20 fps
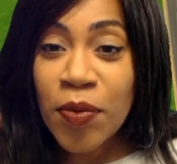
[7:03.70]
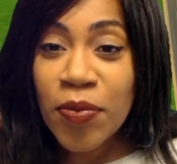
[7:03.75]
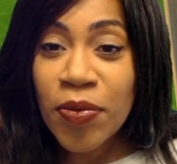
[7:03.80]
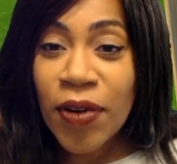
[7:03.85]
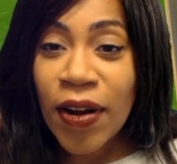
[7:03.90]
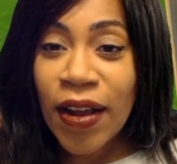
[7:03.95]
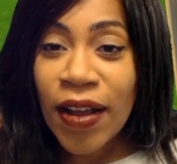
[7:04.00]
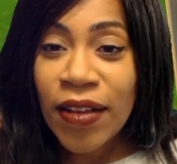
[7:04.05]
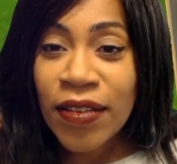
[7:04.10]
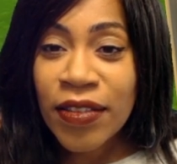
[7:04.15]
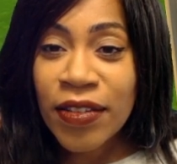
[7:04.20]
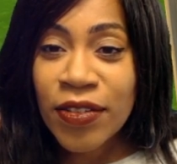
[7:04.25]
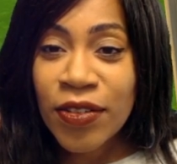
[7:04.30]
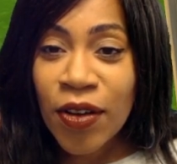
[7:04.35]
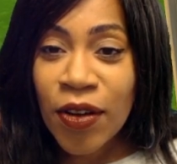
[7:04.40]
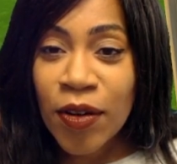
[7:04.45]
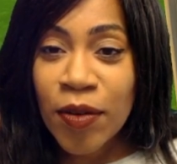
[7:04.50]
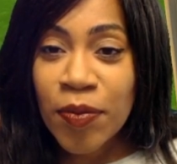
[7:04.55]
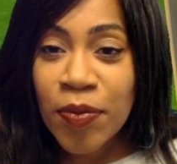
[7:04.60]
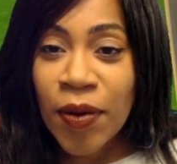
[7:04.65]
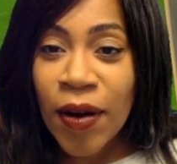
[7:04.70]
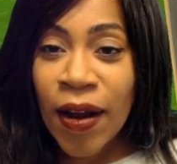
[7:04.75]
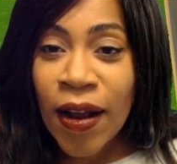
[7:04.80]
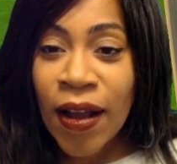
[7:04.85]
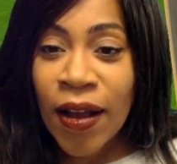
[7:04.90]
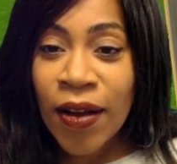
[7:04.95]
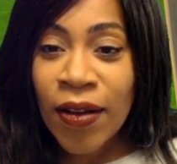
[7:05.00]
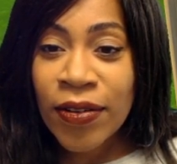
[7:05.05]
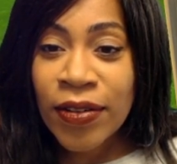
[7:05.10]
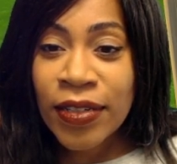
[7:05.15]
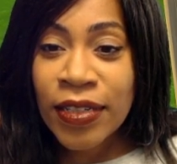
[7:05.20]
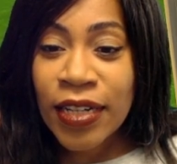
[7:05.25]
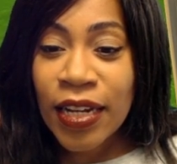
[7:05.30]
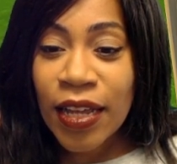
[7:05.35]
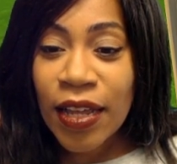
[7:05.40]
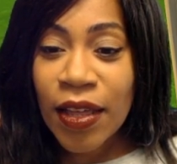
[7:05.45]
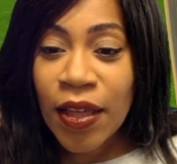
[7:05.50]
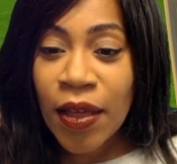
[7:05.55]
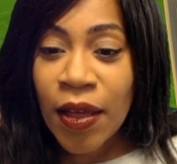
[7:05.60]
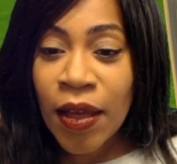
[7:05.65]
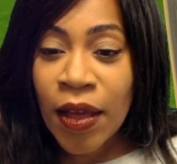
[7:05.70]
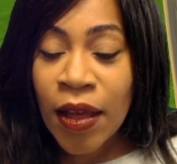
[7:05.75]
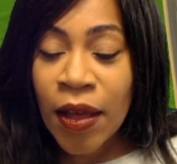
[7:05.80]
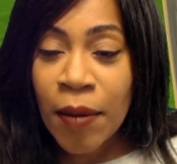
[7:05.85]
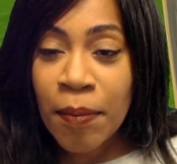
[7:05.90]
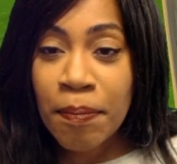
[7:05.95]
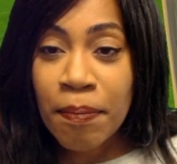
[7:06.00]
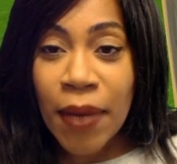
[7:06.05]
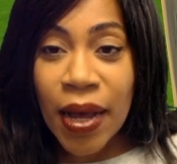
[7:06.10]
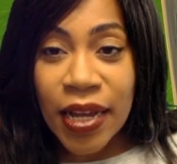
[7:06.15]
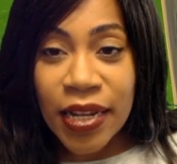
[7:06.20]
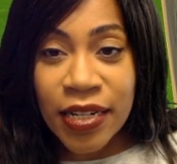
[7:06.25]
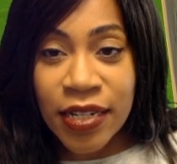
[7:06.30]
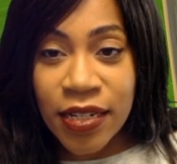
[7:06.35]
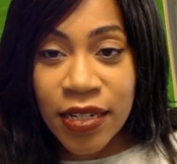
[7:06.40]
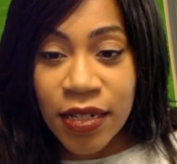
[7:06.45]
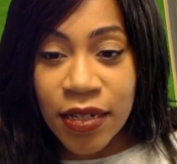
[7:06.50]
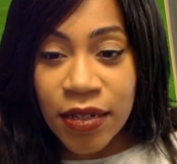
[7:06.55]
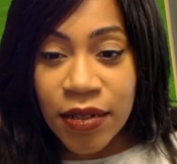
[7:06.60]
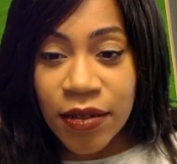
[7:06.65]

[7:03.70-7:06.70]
brown, the dark brown, mud,